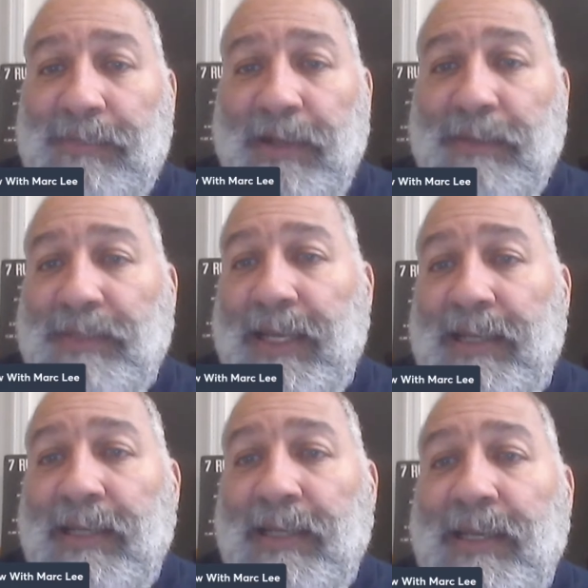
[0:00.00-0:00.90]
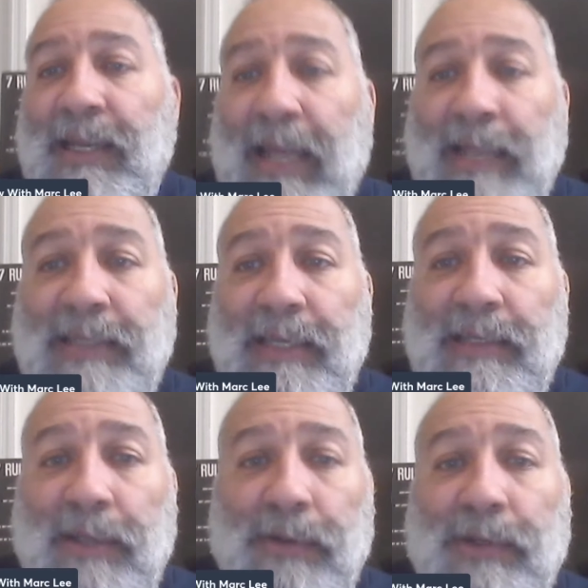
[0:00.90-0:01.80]
Freedom said. He
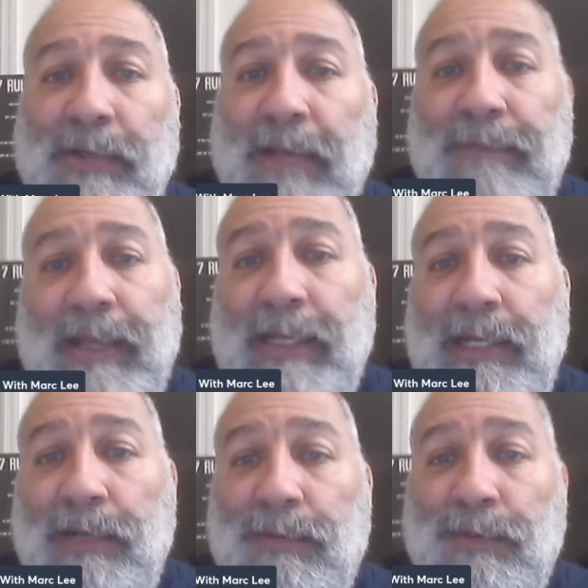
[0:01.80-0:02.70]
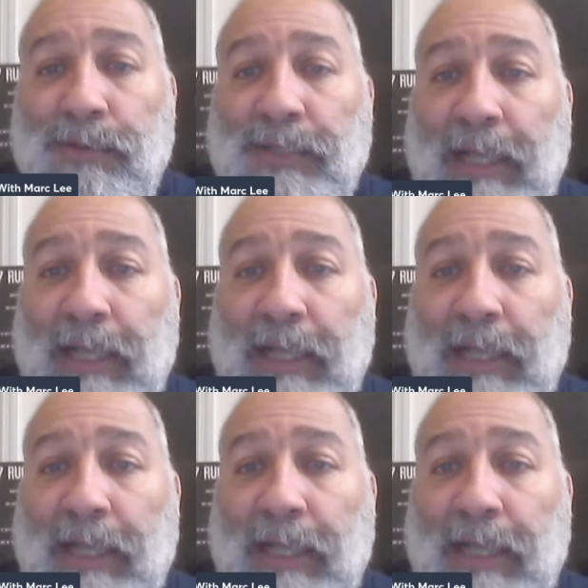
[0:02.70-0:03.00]
said, "No, you're not violating any rules."